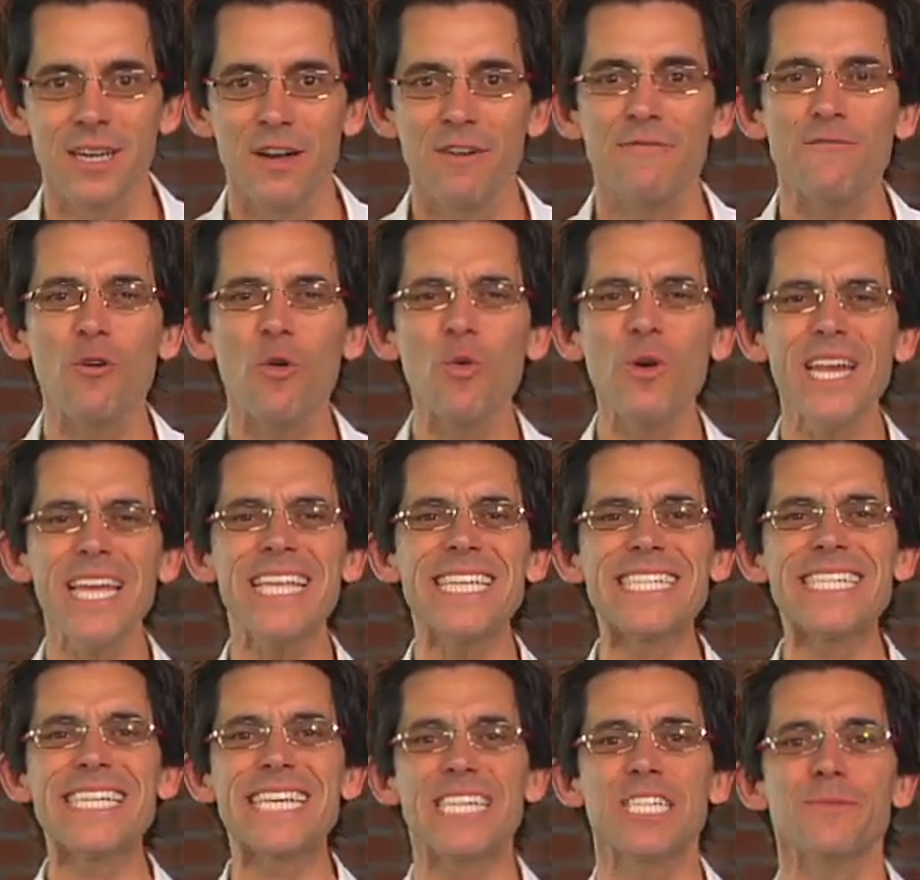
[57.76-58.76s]

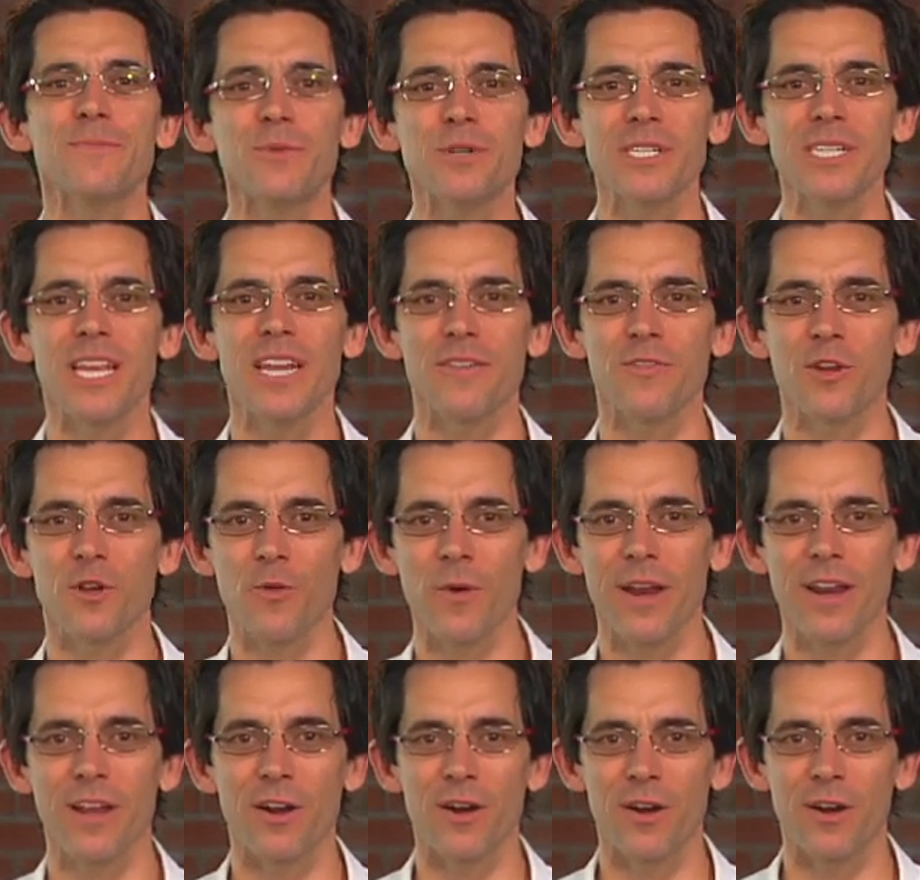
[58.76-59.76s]
46% of the
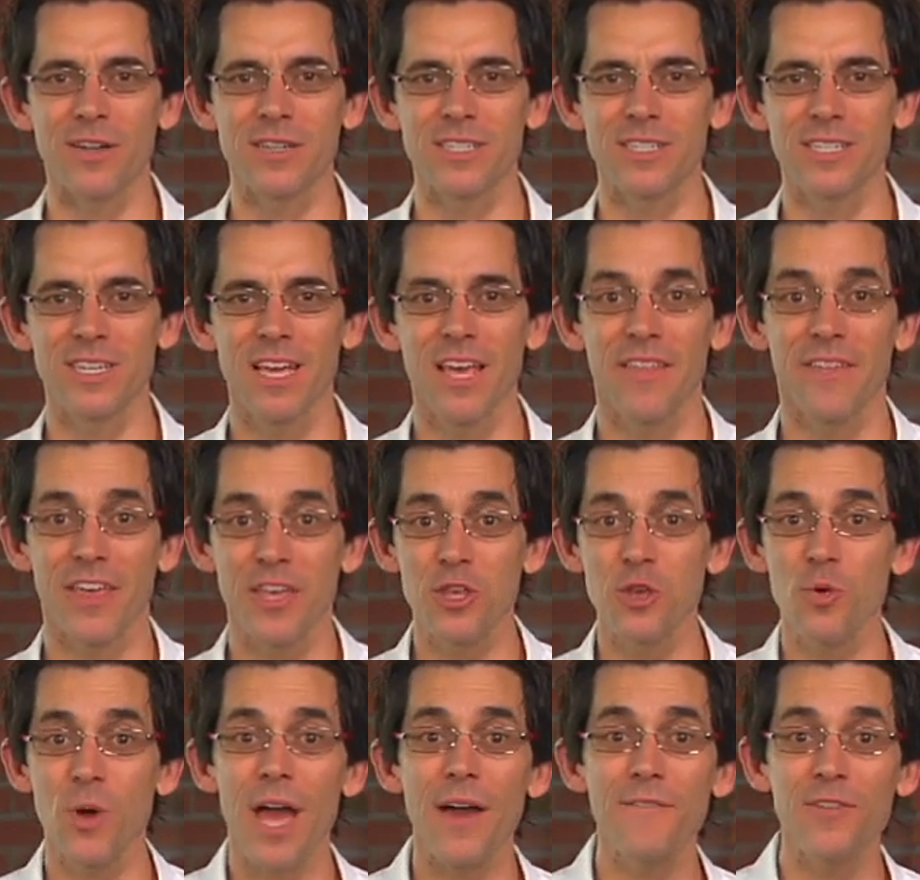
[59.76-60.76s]
credit cards that
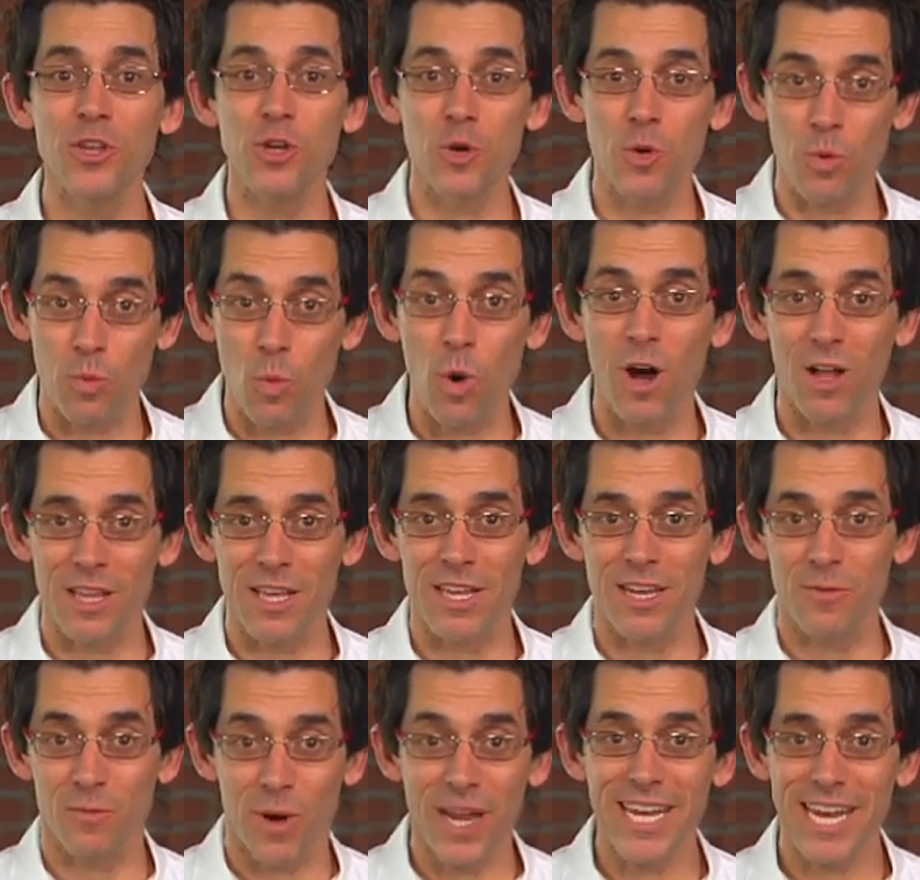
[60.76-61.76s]
you have in your wallet
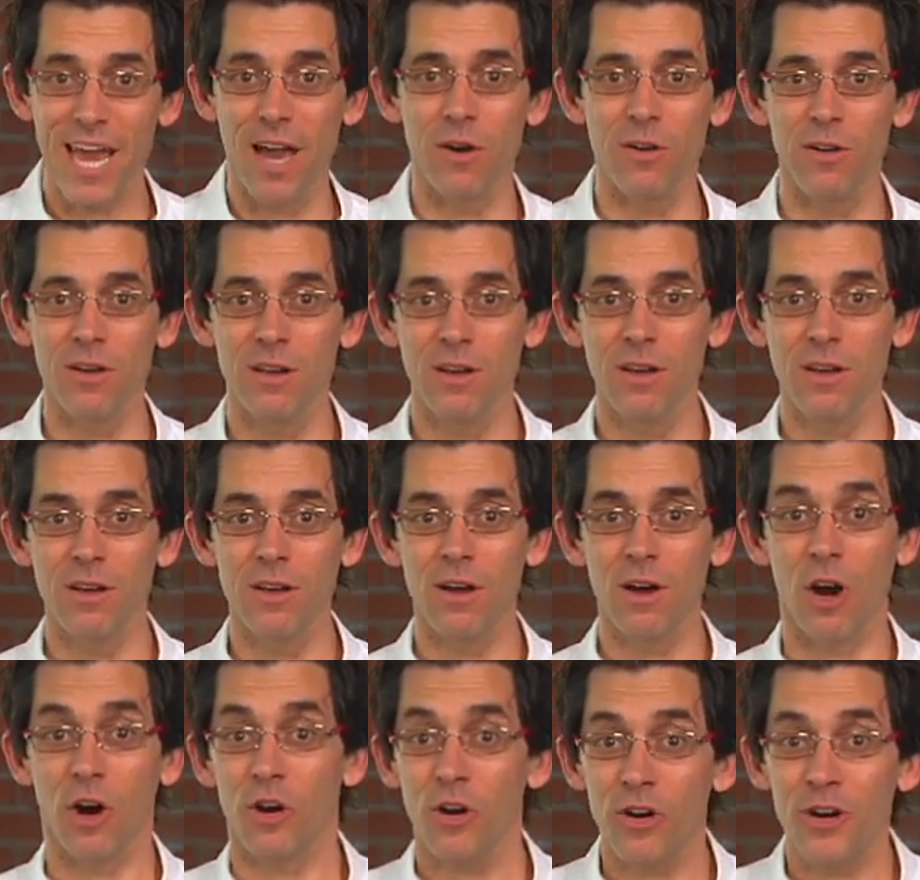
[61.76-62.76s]
right now
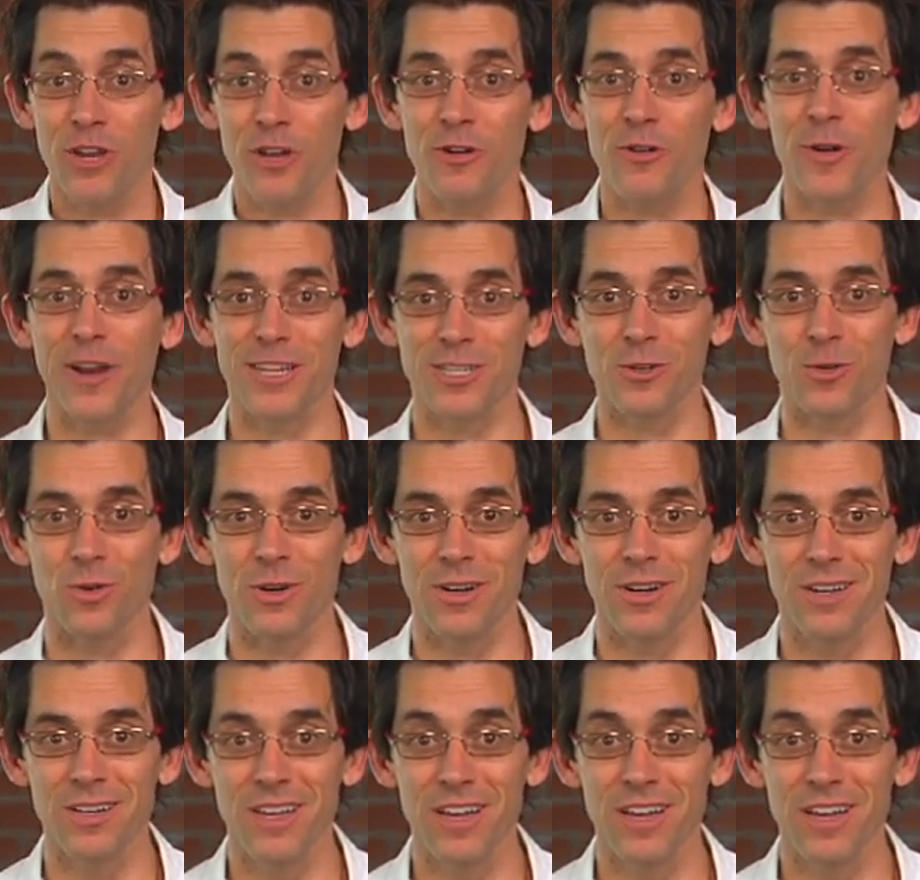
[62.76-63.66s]
are hurting your credit score.